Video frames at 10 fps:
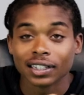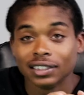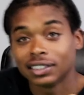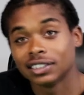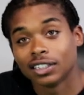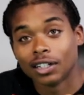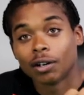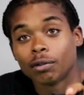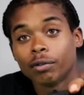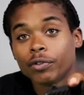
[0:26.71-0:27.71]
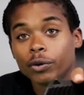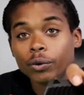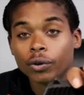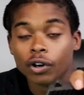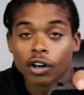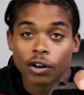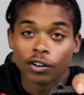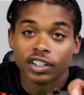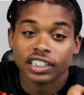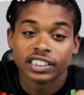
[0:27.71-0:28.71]
This is a gun review
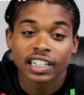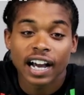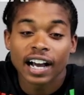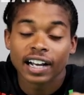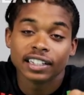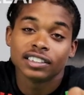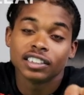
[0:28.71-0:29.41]
on the SCCY